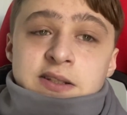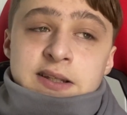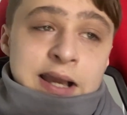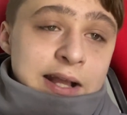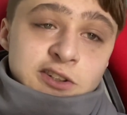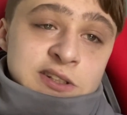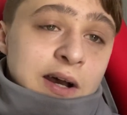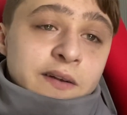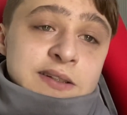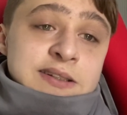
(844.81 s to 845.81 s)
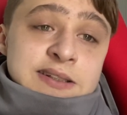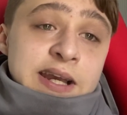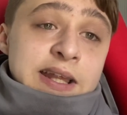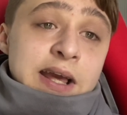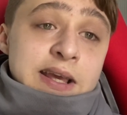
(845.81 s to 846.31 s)
You can't just
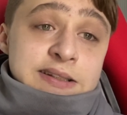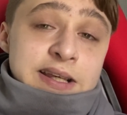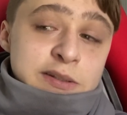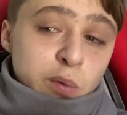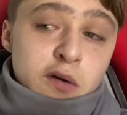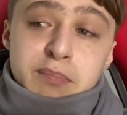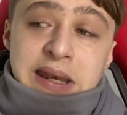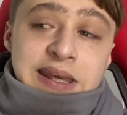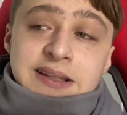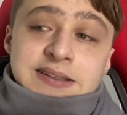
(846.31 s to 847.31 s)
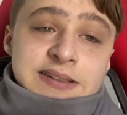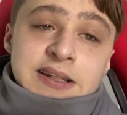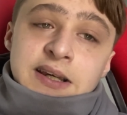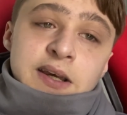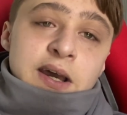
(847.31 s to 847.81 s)
say that it's worth billions.
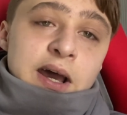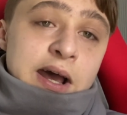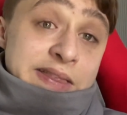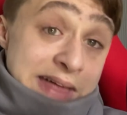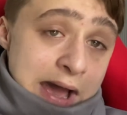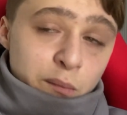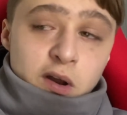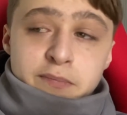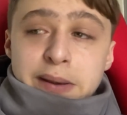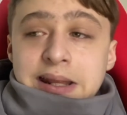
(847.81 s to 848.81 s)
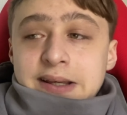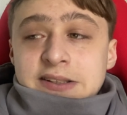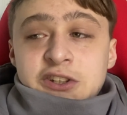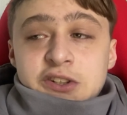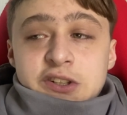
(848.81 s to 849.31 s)
They're worth
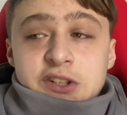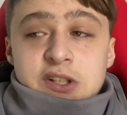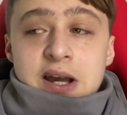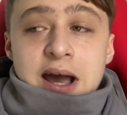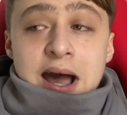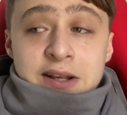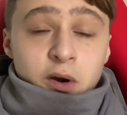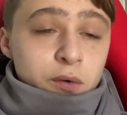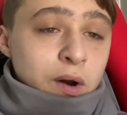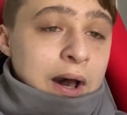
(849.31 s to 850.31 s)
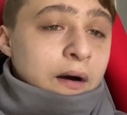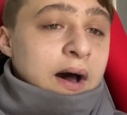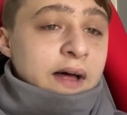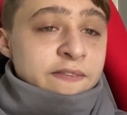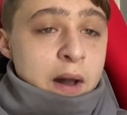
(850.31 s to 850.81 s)
billions. I don't know how
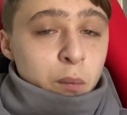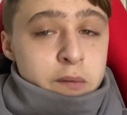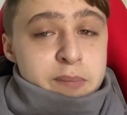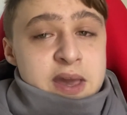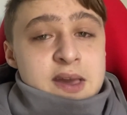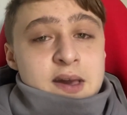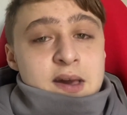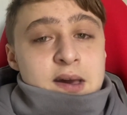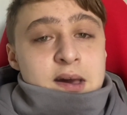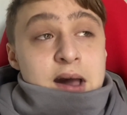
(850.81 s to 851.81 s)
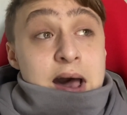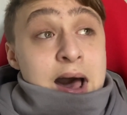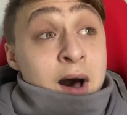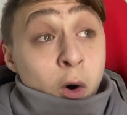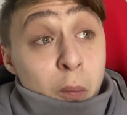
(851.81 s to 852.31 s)
hard that would be. I
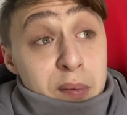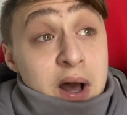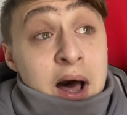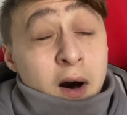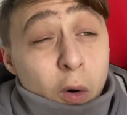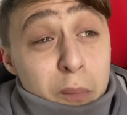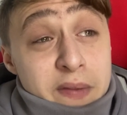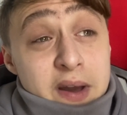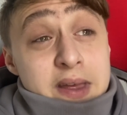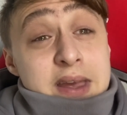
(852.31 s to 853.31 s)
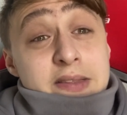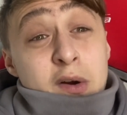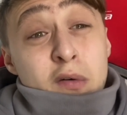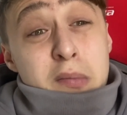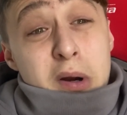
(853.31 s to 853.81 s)
hope that the
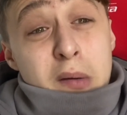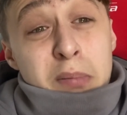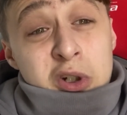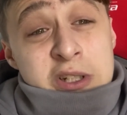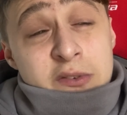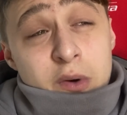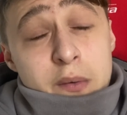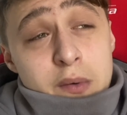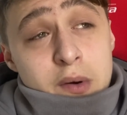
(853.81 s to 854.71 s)
government can push it through.